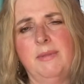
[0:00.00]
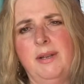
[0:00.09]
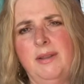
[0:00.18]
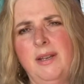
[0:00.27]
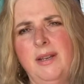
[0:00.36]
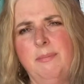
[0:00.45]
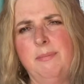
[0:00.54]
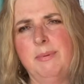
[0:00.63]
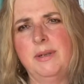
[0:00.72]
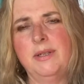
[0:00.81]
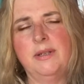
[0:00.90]
I think a
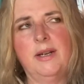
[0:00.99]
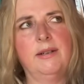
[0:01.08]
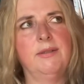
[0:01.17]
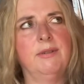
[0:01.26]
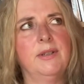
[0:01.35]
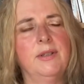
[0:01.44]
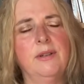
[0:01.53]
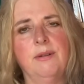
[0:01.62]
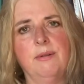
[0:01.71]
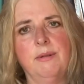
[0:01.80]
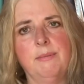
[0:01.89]
political activist, I
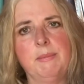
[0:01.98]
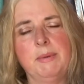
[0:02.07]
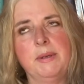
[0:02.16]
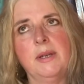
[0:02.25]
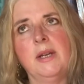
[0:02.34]
can't quite remember,